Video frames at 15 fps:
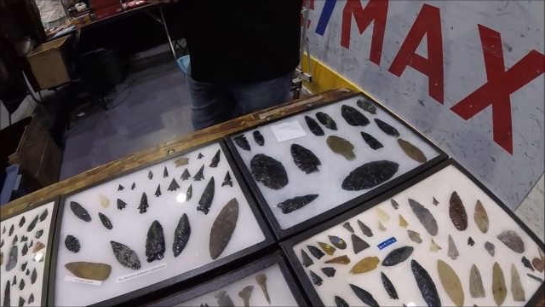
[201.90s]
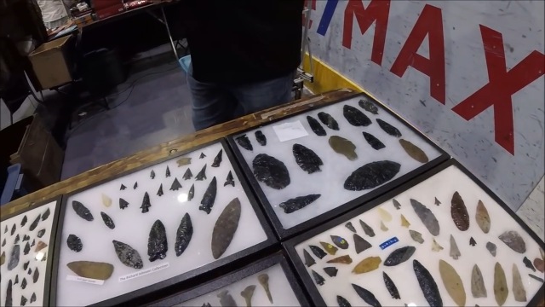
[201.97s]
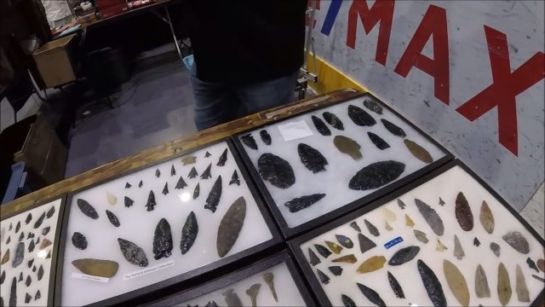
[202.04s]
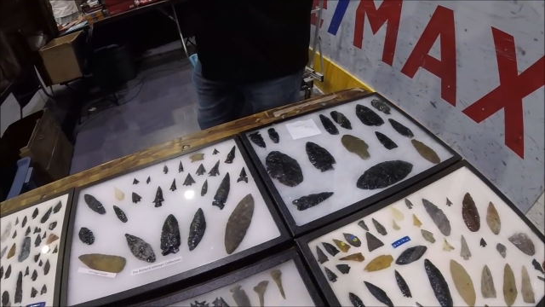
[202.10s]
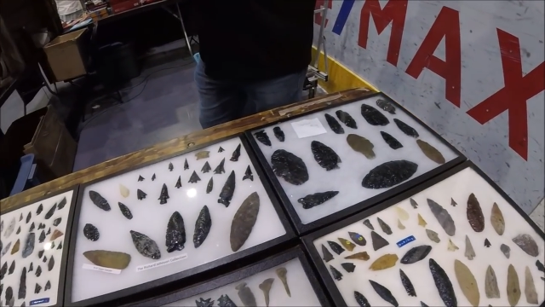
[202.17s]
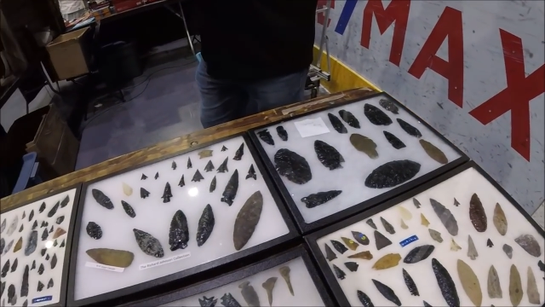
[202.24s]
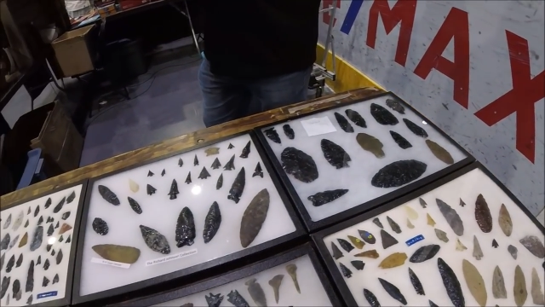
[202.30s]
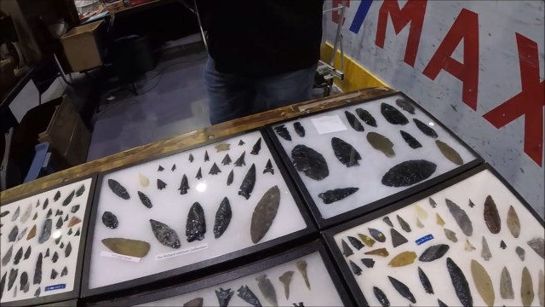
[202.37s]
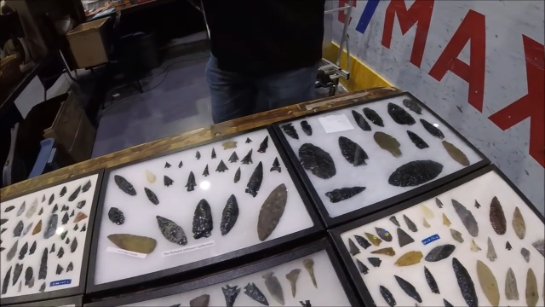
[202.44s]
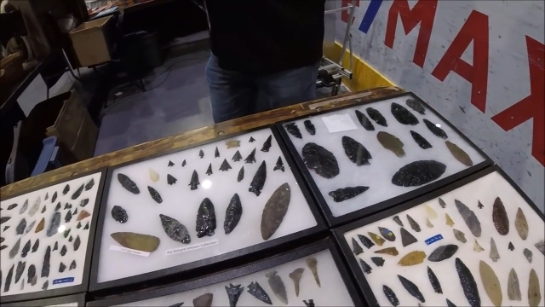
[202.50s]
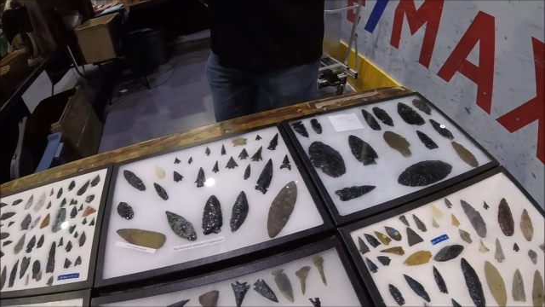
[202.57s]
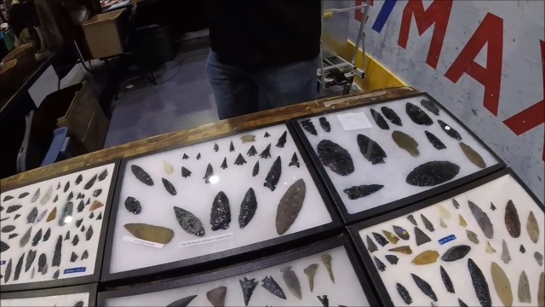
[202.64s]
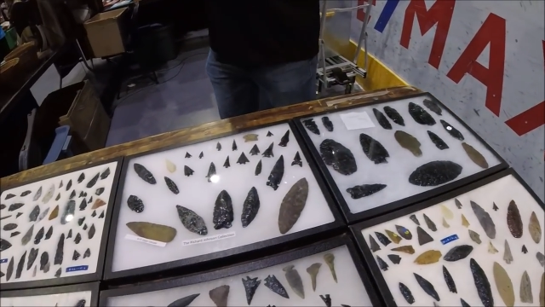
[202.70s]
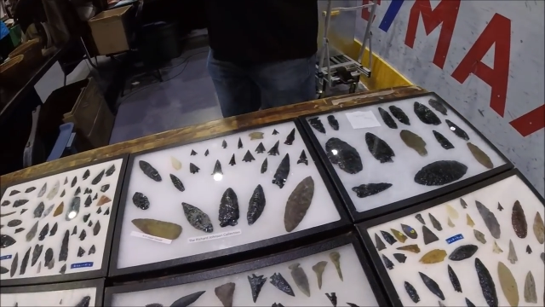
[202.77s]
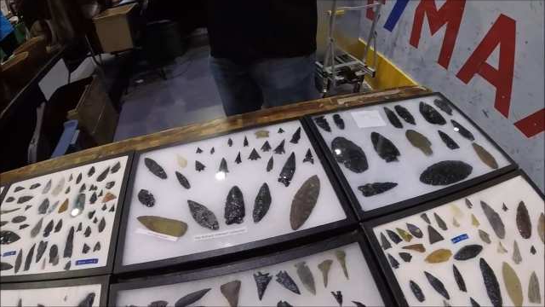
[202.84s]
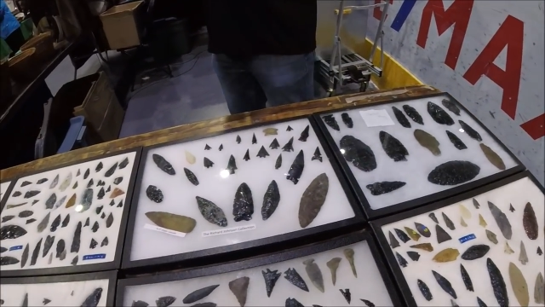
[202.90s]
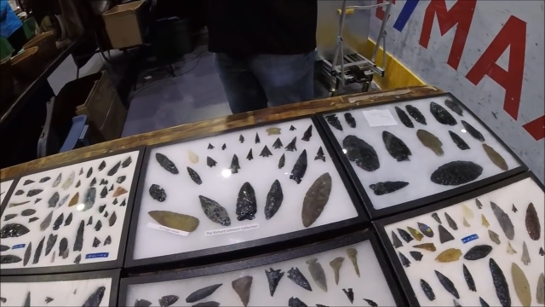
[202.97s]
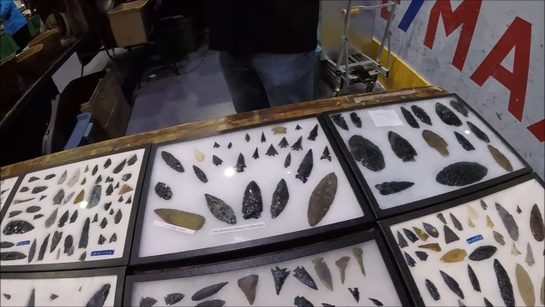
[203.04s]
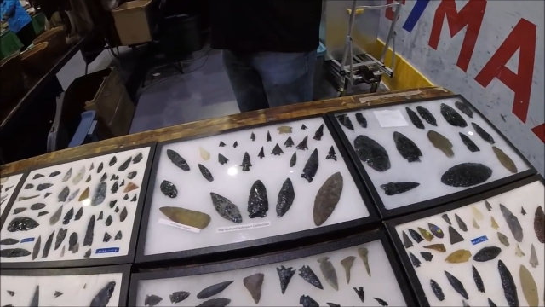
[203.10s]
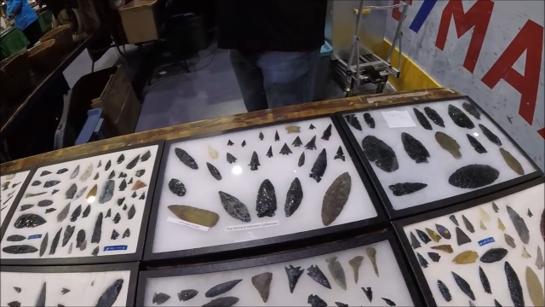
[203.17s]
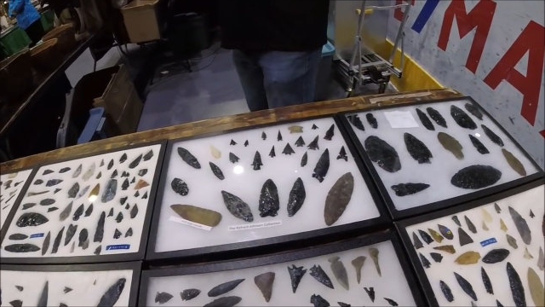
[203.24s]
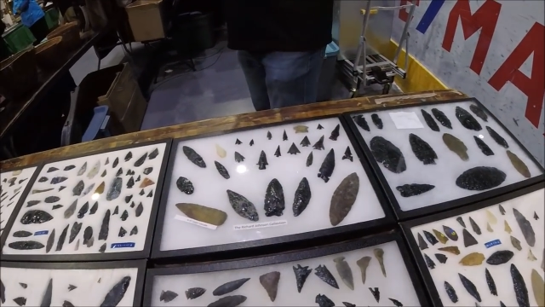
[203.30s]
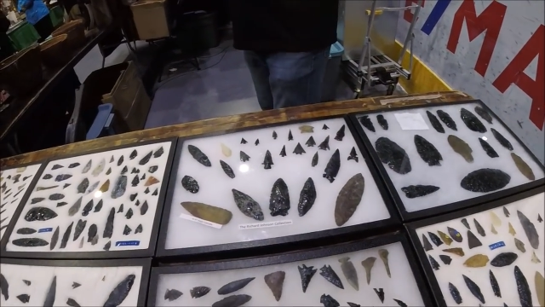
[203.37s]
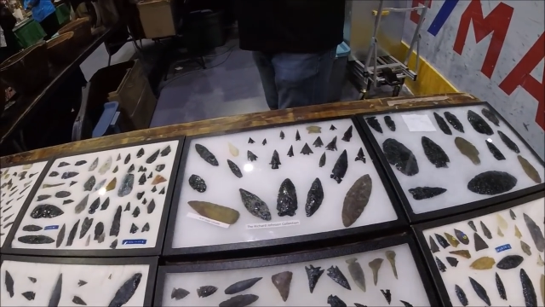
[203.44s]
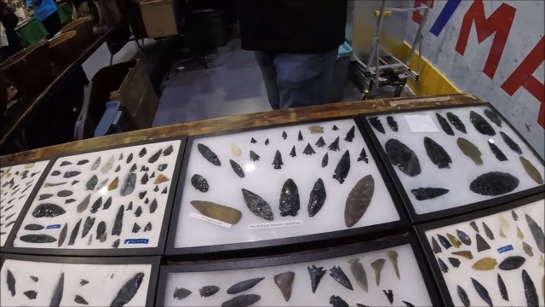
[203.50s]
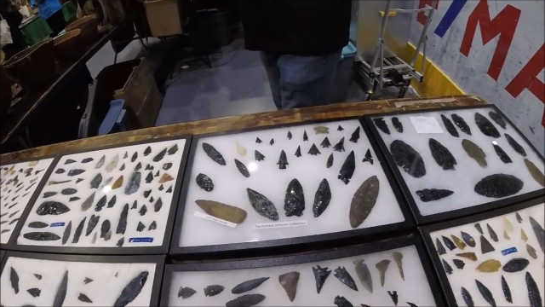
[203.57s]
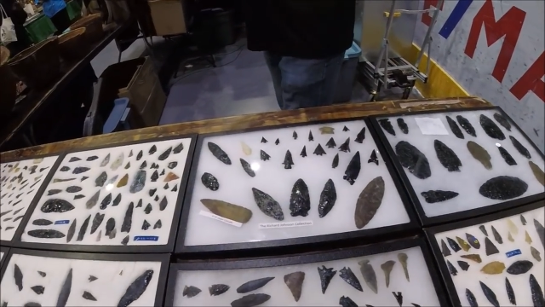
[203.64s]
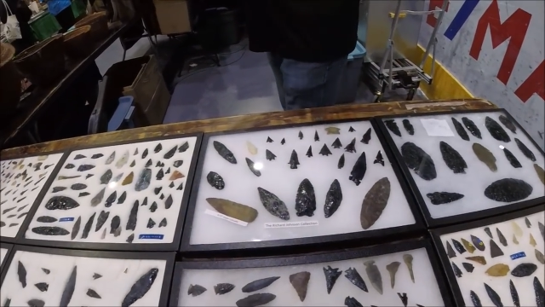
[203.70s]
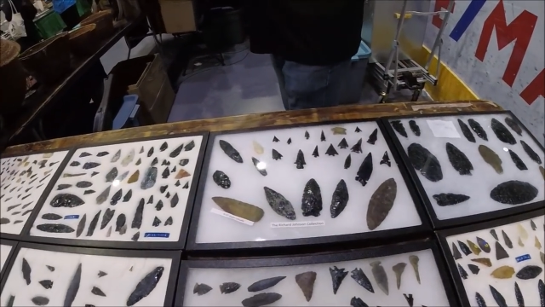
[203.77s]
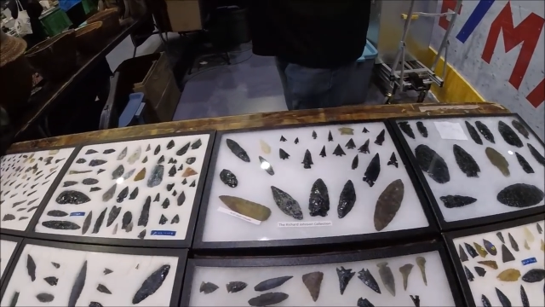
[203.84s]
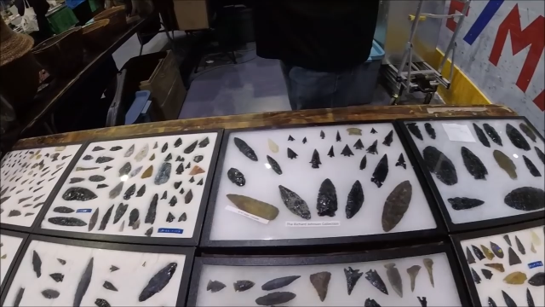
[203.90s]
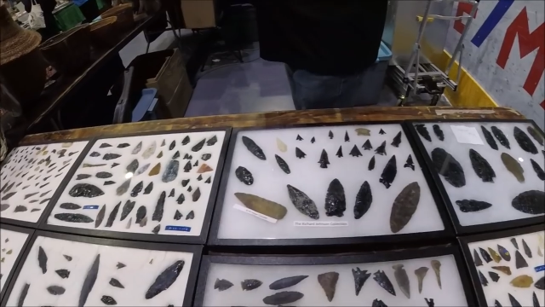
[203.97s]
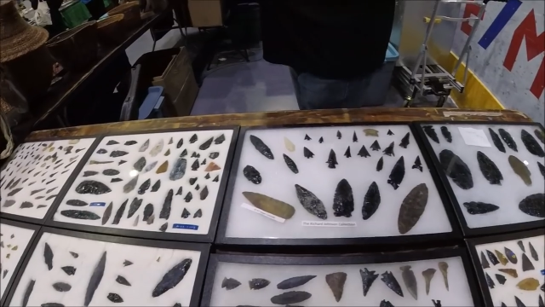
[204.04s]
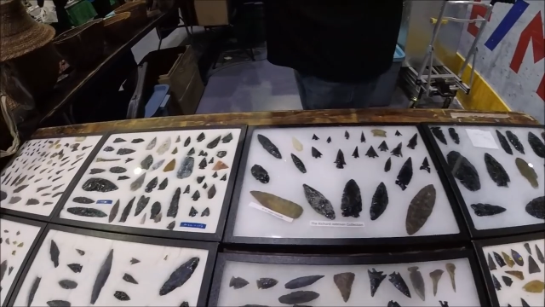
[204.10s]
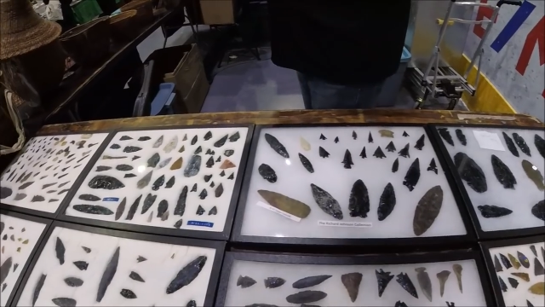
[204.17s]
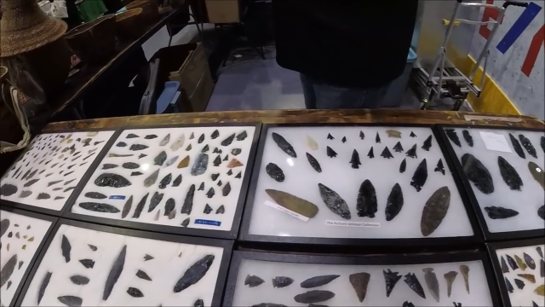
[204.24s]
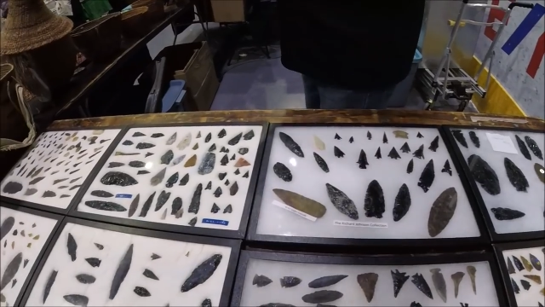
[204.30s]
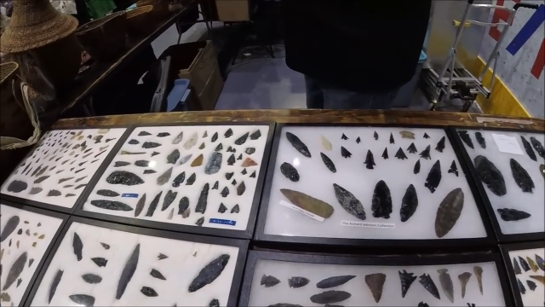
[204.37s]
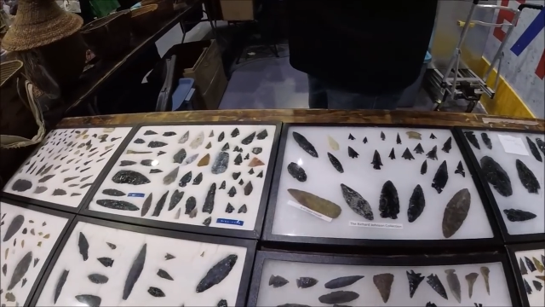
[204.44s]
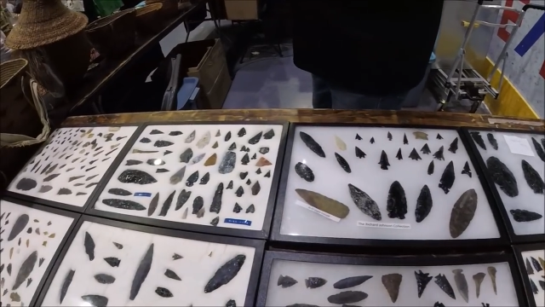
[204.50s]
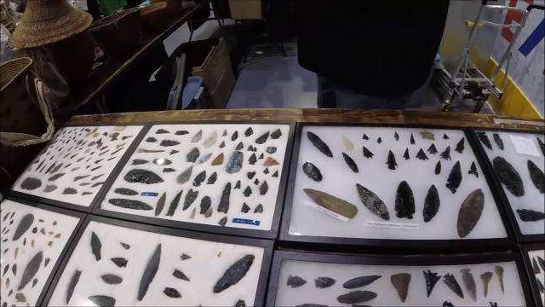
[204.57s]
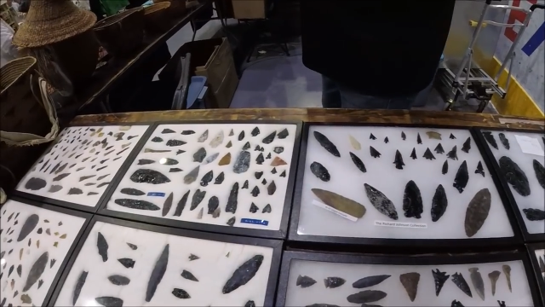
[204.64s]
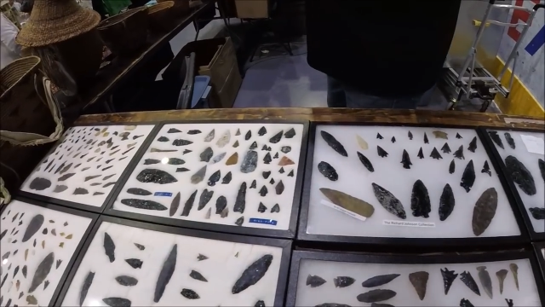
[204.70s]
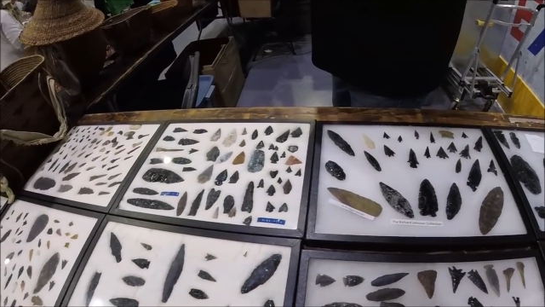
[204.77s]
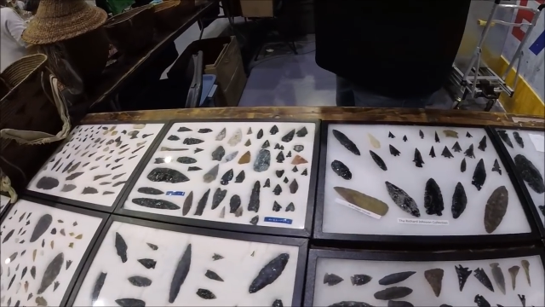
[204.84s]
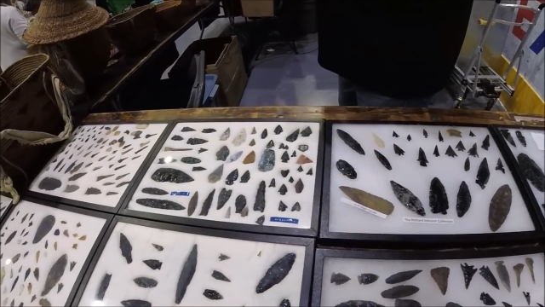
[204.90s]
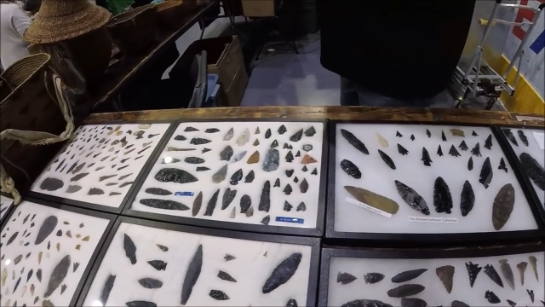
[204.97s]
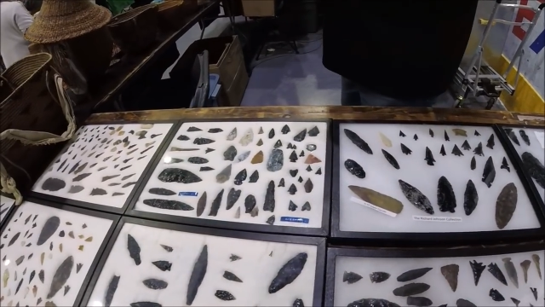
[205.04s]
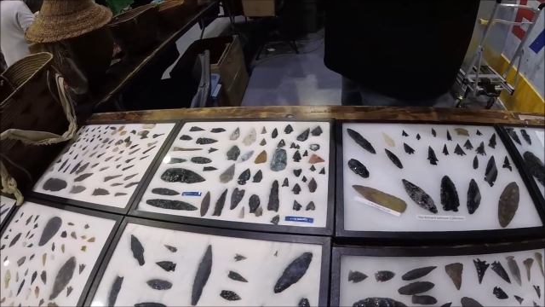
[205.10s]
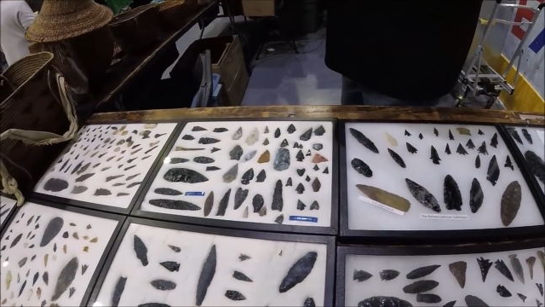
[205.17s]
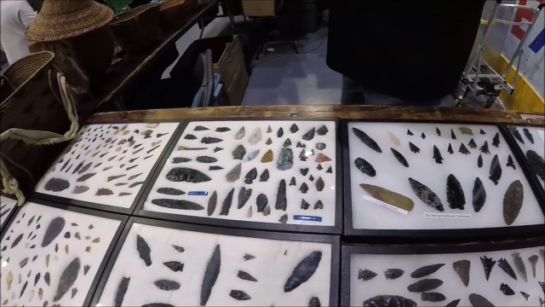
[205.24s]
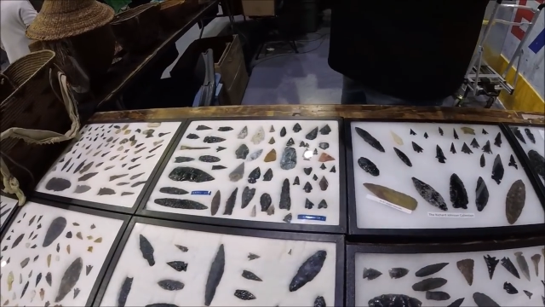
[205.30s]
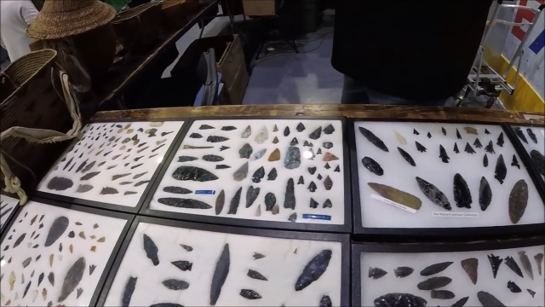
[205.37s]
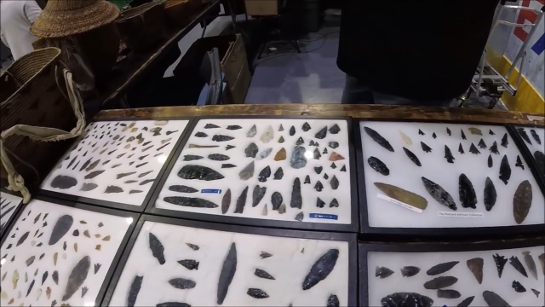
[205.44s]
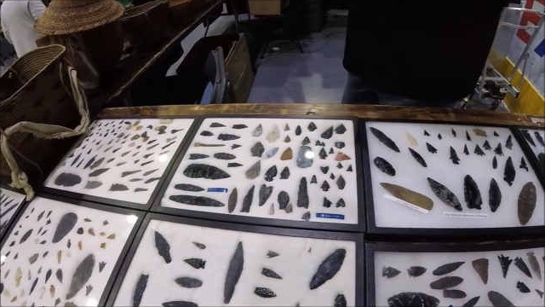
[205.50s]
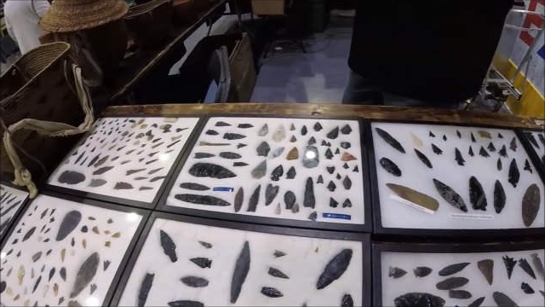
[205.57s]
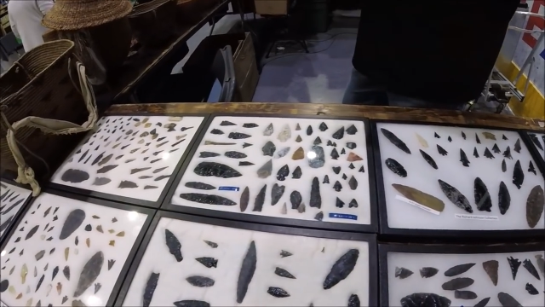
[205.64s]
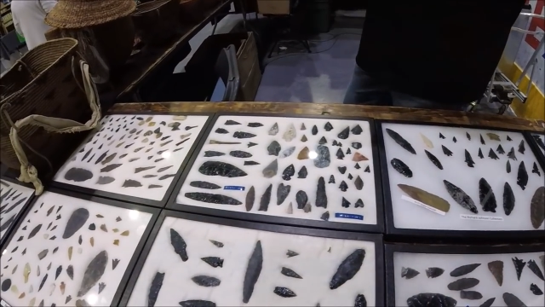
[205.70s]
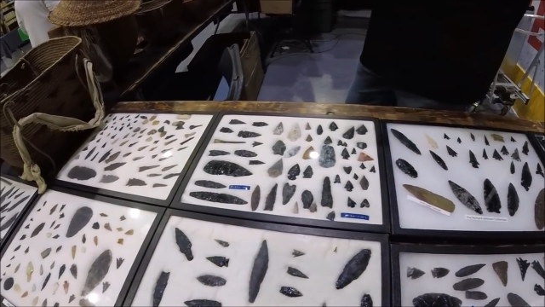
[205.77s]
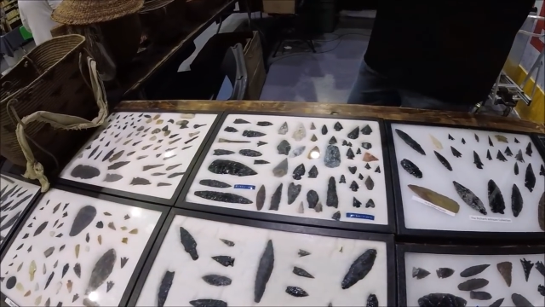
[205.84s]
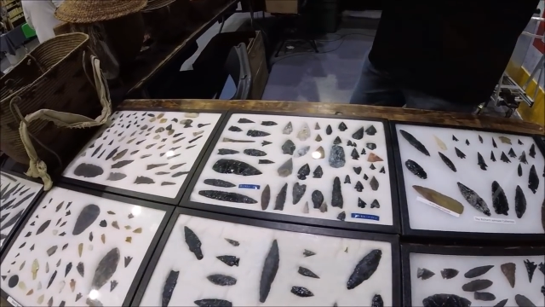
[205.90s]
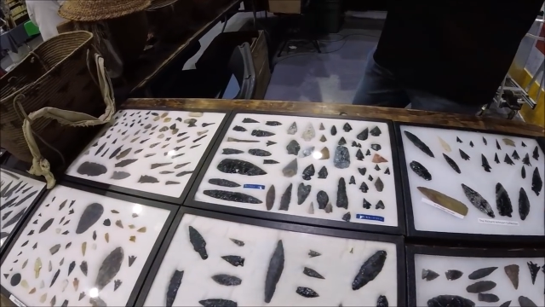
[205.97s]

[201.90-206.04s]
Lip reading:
[unreadable: no face in view]